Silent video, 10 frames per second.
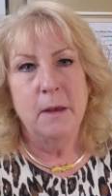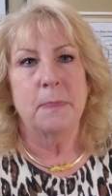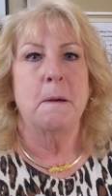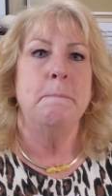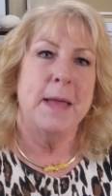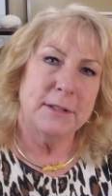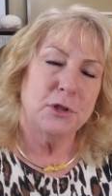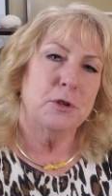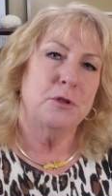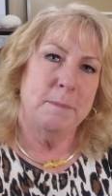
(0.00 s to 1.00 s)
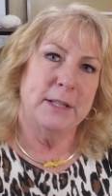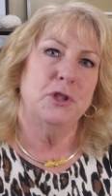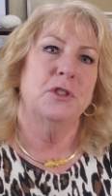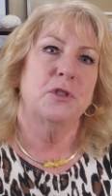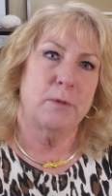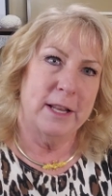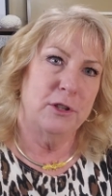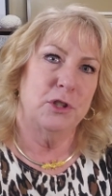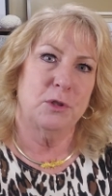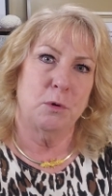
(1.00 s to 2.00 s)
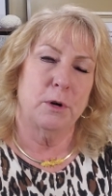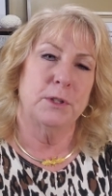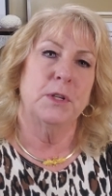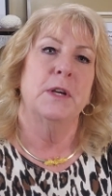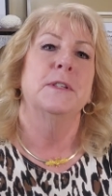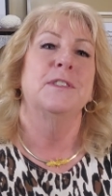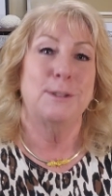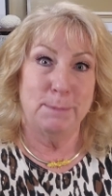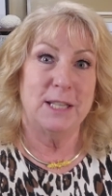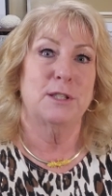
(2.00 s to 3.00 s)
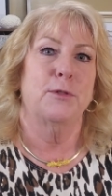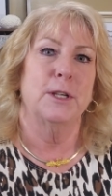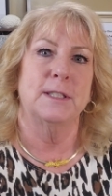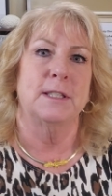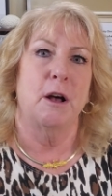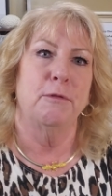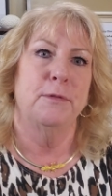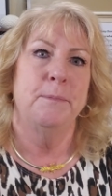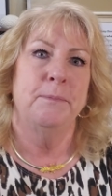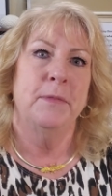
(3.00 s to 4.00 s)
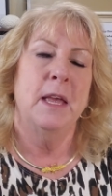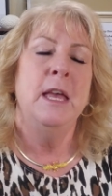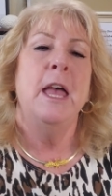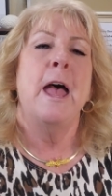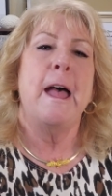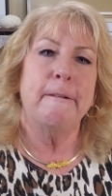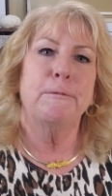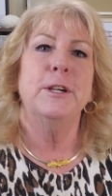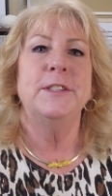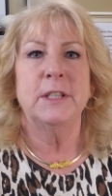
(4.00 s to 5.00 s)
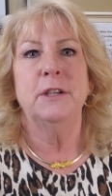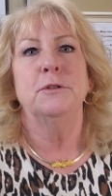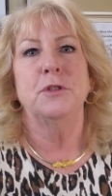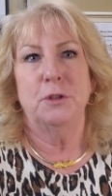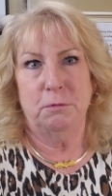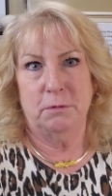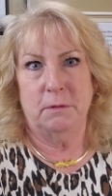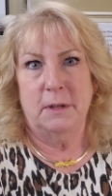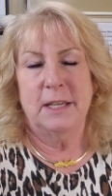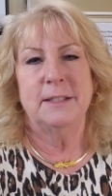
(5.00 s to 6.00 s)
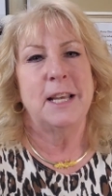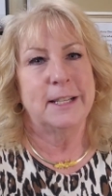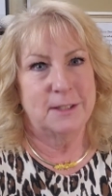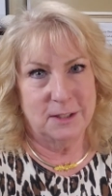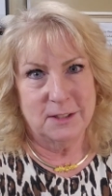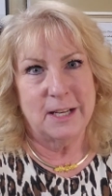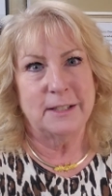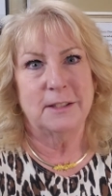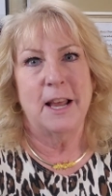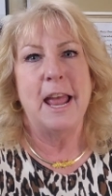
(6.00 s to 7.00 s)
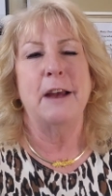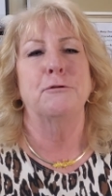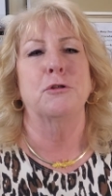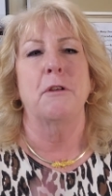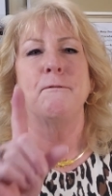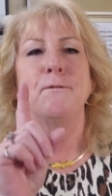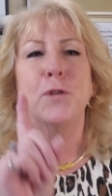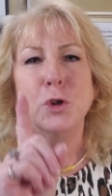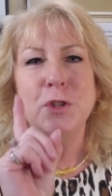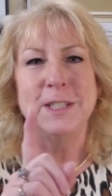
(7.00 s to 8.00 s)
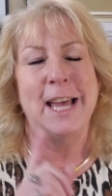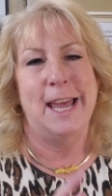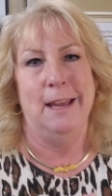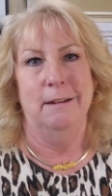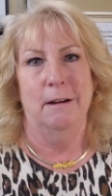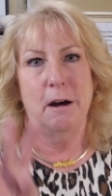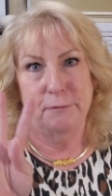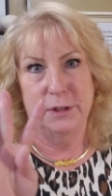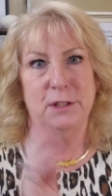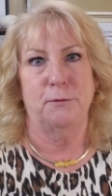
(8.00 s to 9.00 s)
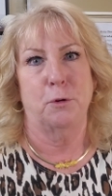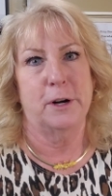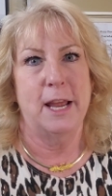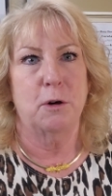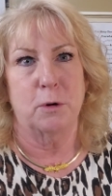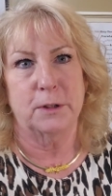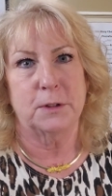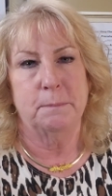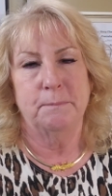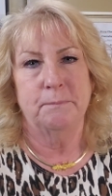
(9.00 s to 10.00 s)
The Master Dementia Strategist course speaks for itself. Every single student has had success after the first day of this four day course.